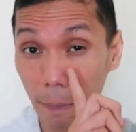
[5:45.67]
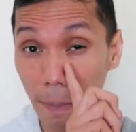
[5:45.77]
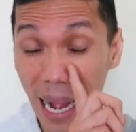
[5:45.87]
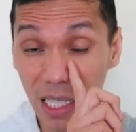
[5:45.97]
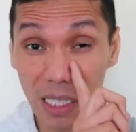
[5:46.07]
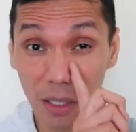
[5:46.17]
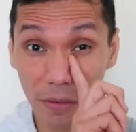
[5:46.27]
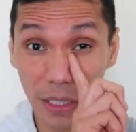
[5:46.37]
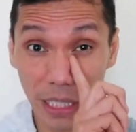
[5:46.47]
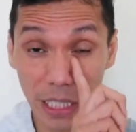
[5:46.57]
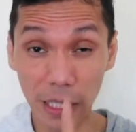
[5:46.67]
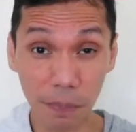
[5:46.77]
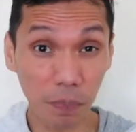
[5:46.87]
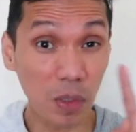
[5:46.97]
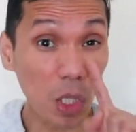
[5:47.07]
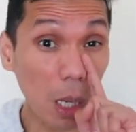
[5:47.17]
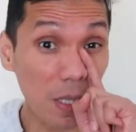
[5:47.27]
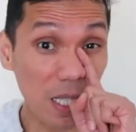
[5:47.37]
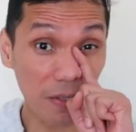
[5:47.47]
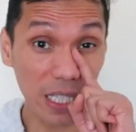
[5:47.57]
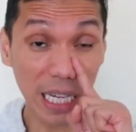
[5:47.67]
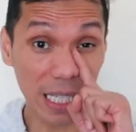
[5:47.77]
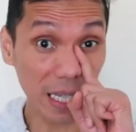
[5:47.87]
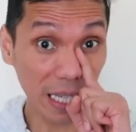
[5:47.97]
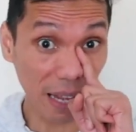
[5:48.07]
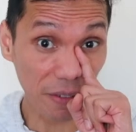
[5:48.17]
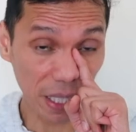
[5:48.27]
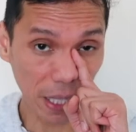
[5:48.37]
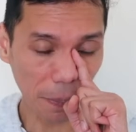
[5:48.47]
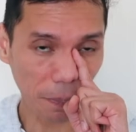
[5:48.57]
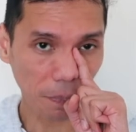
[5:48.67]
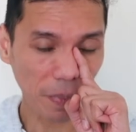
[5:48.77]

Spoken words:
backs of the tops of the nasal cavity,